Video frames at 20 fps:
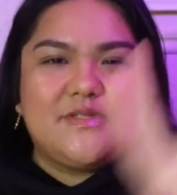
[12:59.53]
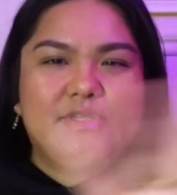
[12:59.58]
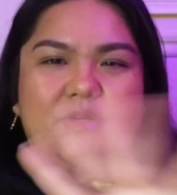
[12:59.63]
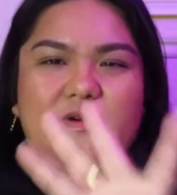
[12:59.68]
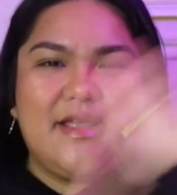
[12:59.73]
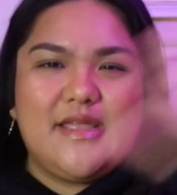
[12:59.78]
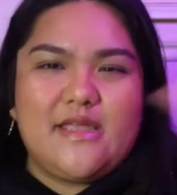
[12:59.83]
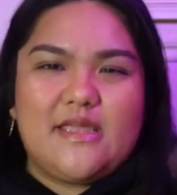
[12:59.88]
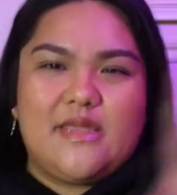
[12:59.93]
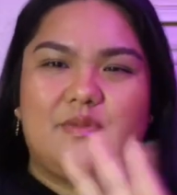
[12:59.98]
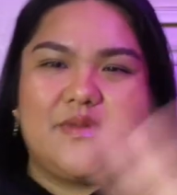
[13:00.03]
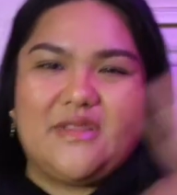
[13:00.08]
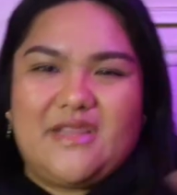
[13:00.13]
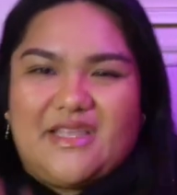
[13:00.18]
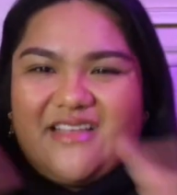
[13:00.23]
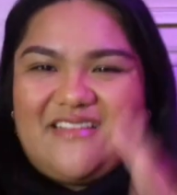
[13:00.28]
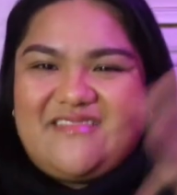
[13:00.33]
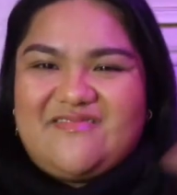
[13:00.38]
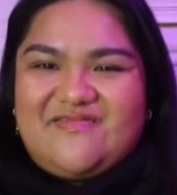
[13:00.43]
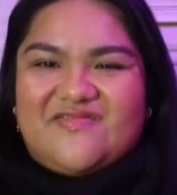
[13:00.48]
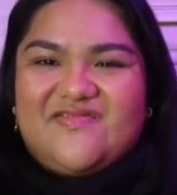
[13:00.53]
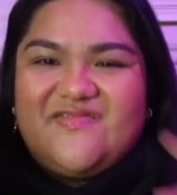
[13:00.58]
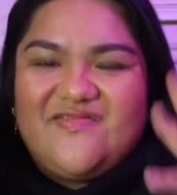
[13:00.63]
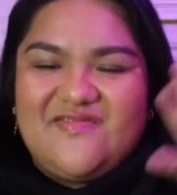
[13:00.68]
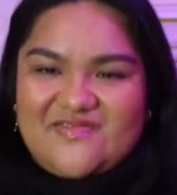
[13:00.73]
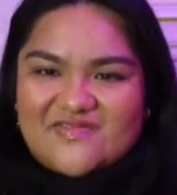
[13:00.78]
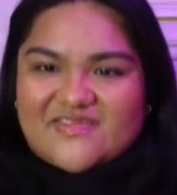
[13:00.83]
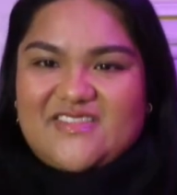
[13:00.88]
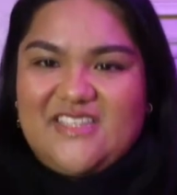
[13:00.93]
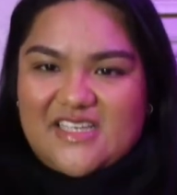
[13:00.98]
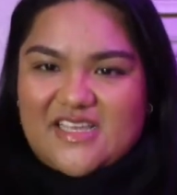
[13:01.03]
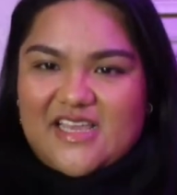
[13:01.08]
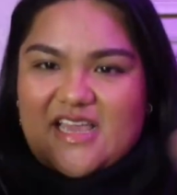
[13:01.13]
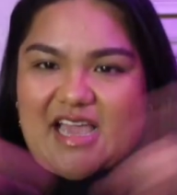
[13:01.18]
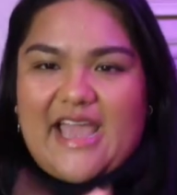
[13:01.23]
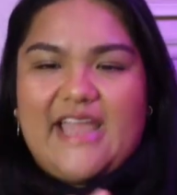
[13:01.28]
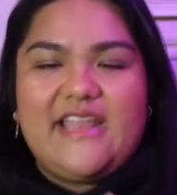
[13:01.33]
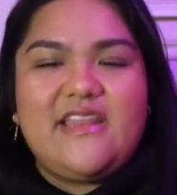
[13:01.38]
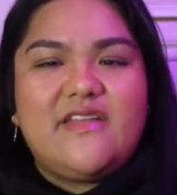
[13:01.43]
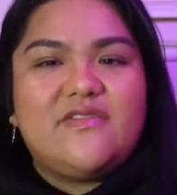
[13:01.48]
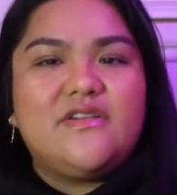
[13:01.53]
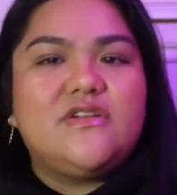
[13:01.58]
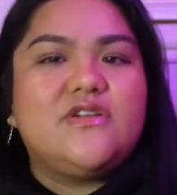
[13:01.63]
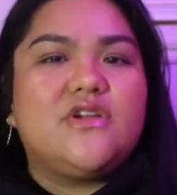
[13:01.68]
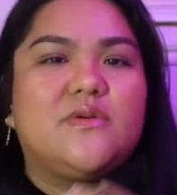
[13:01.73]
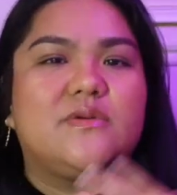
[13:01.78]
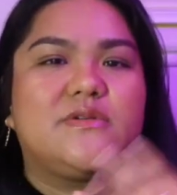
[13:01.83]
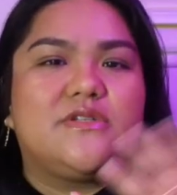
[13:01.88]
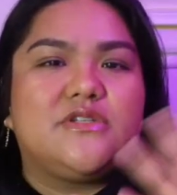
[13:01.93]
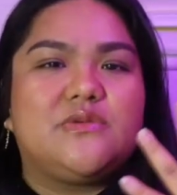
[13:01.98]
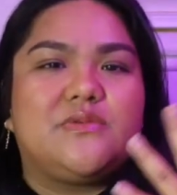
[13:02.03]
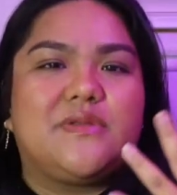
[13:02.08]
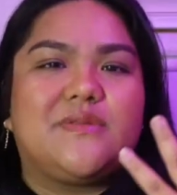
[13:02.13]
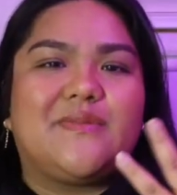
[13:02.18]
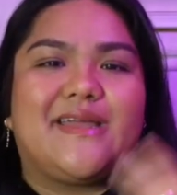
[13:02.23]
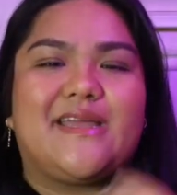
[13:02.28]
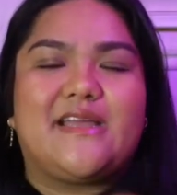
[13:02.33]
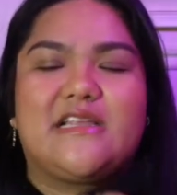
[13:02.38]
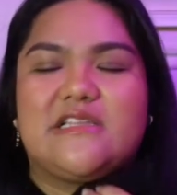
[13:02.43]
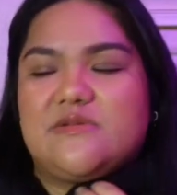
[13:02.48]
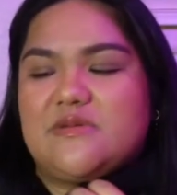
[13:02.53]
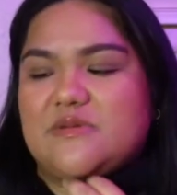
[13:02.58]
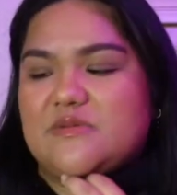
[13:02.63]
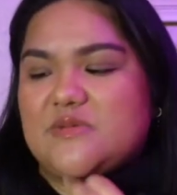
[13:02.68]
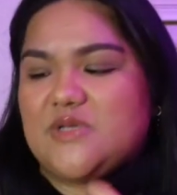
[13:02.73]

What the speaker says: sorry I keep on like, I never know what to do with my hands when I'm